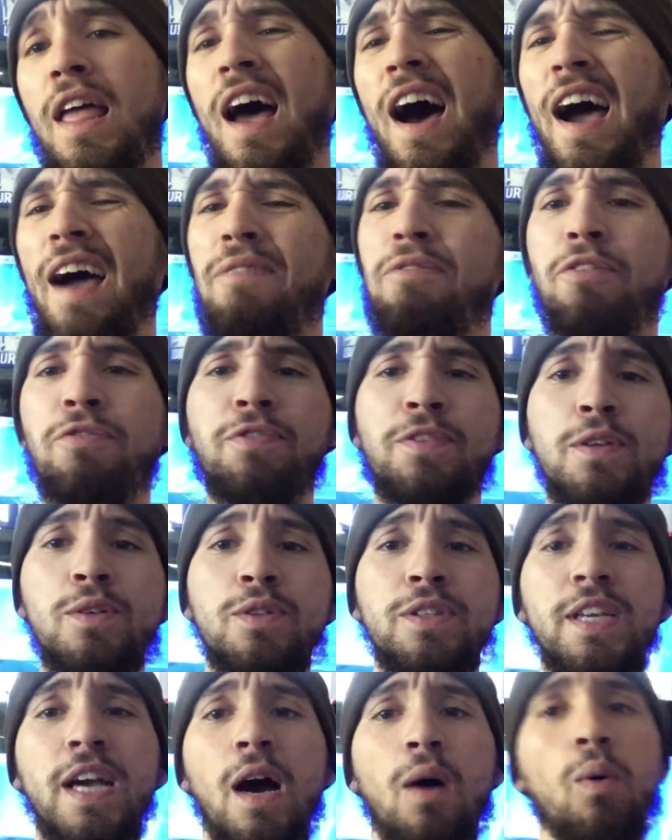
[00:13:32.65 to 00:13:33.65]
I have a few
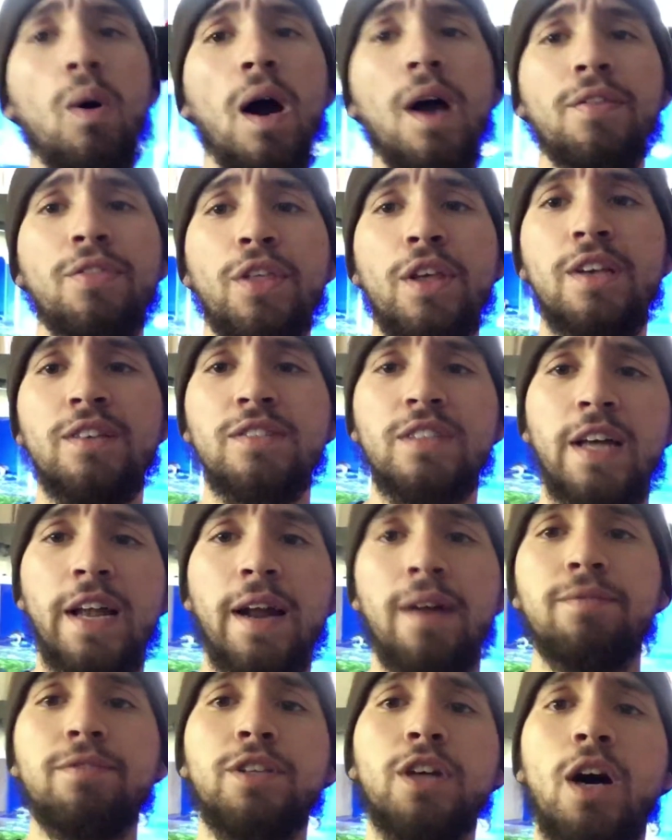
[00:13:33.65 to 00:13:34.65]
DIY things that
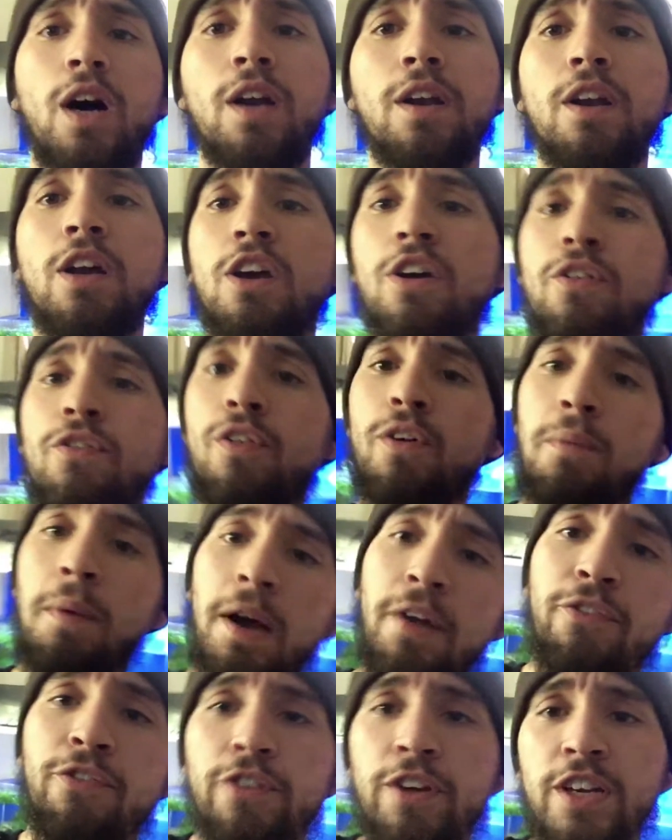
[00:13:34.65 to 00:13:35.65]
I've done for
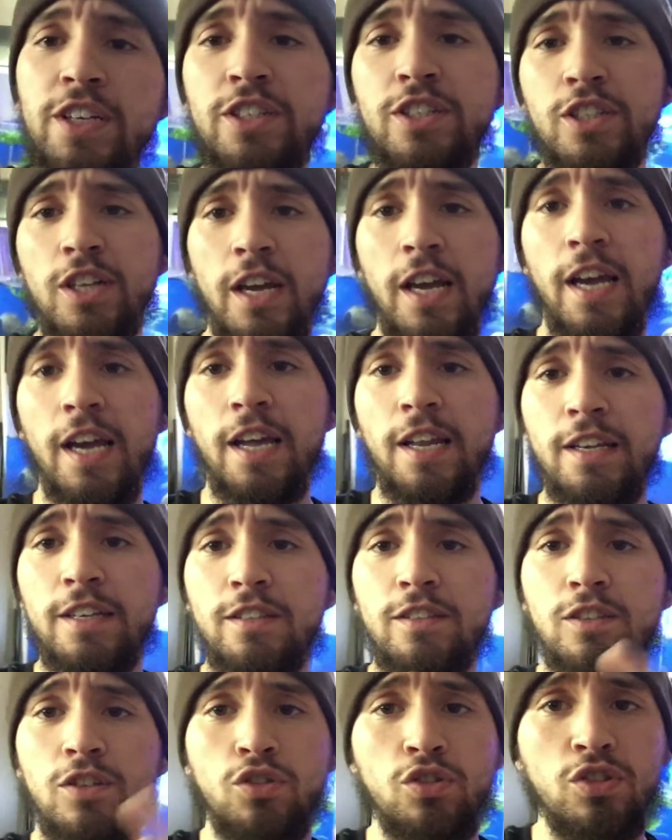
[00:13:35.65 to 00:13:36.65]
my fish
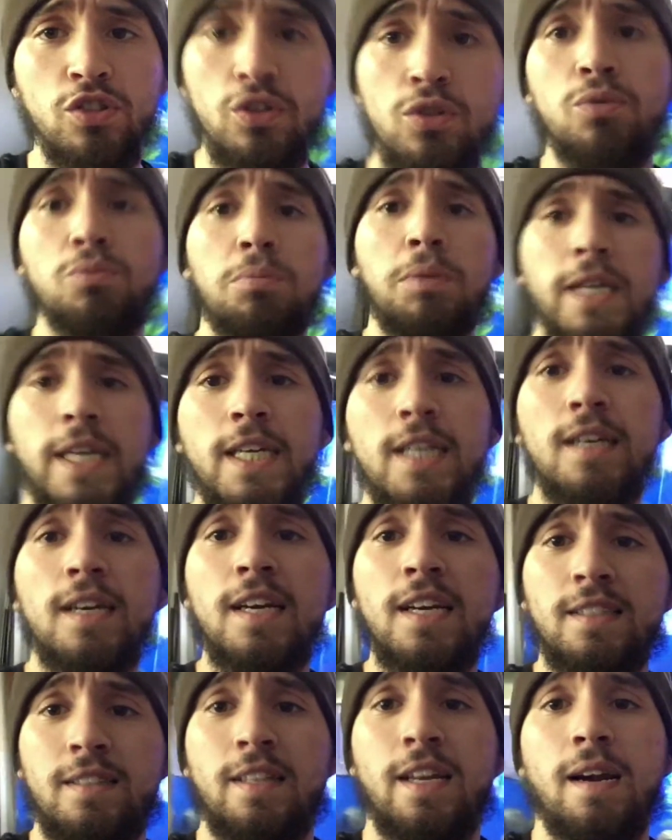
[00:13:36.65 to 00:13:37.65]
and to suit me
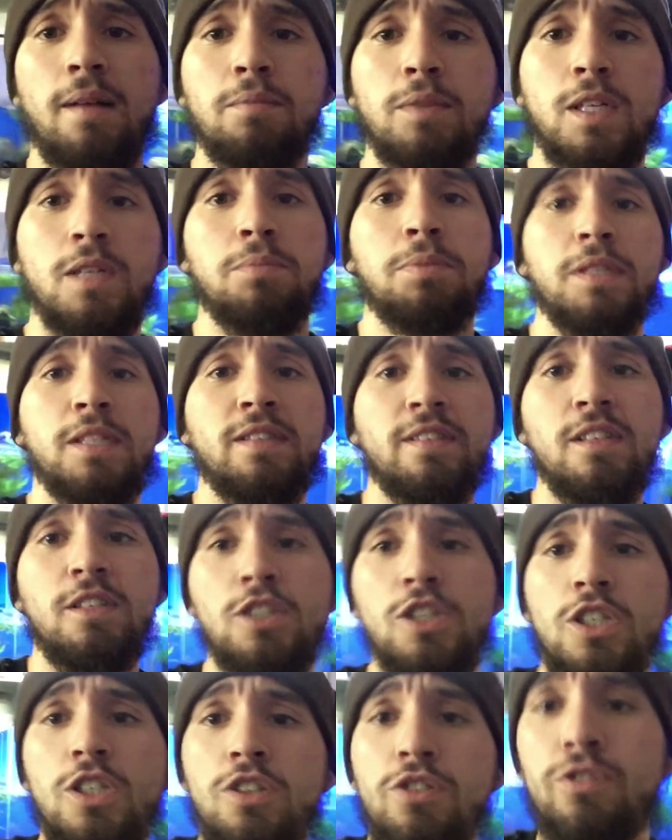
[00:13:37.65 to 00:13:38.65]
that I'm going to be
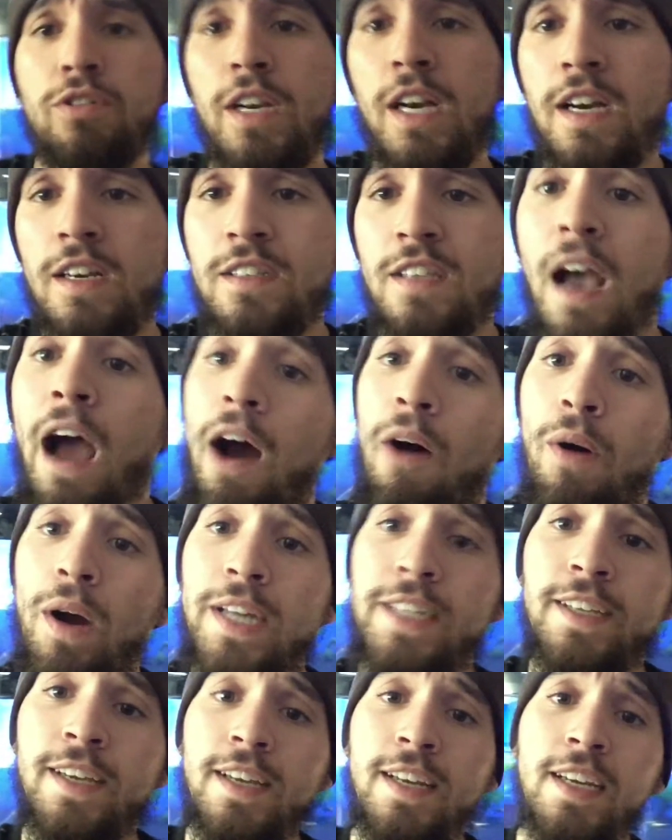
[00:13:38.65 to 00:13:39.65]
teaching you guys how
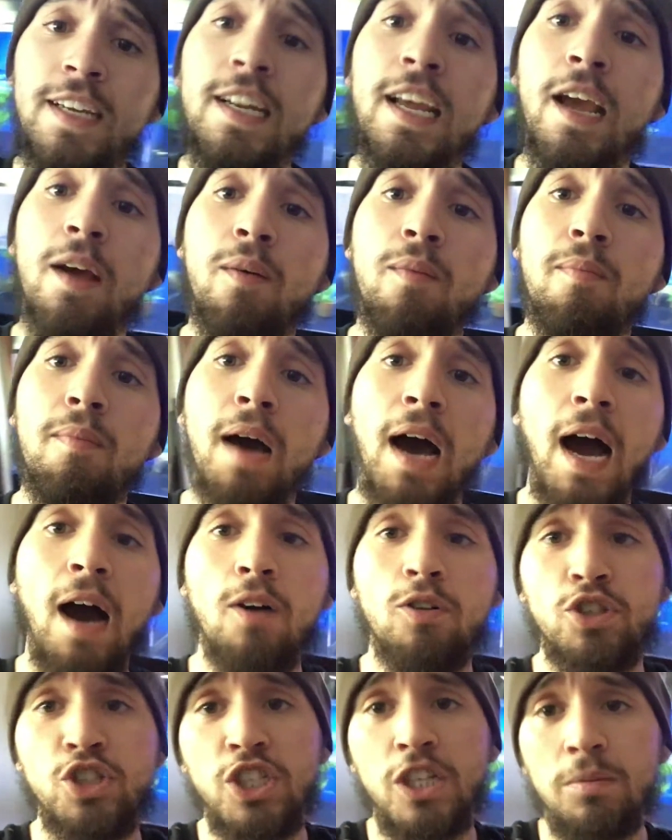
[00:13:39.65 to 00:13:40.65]
I did it and
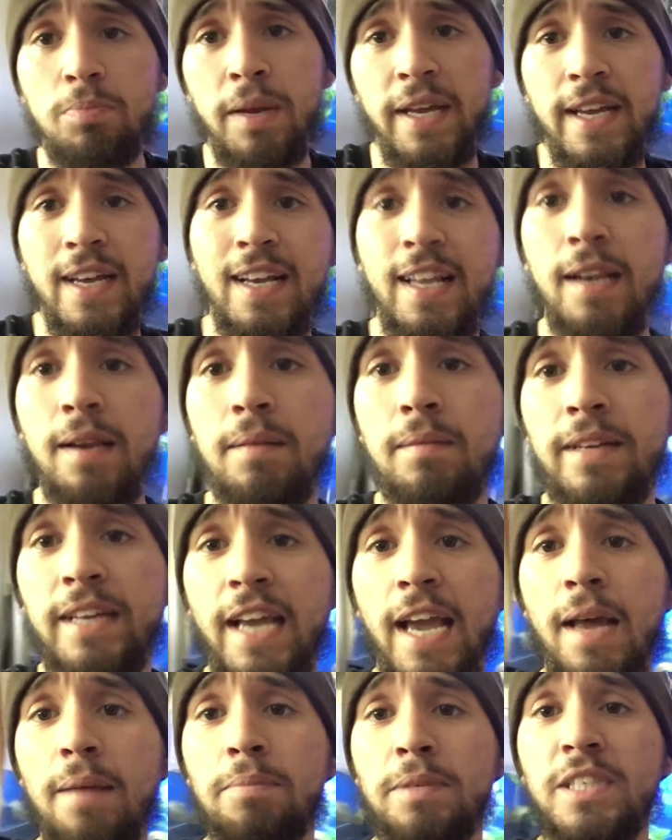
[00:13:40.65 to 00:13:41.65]
how cheap it
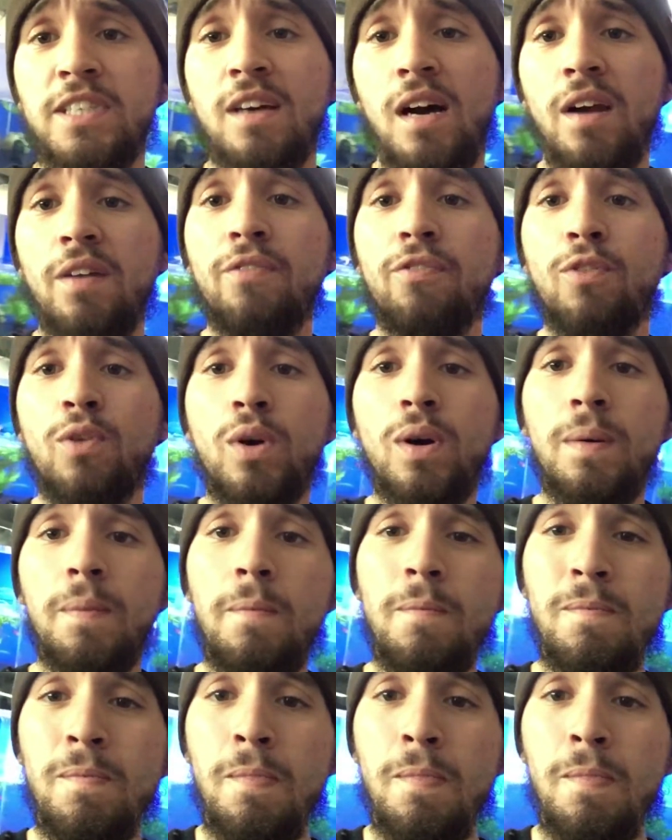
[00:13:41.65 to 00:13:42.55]
can be done for.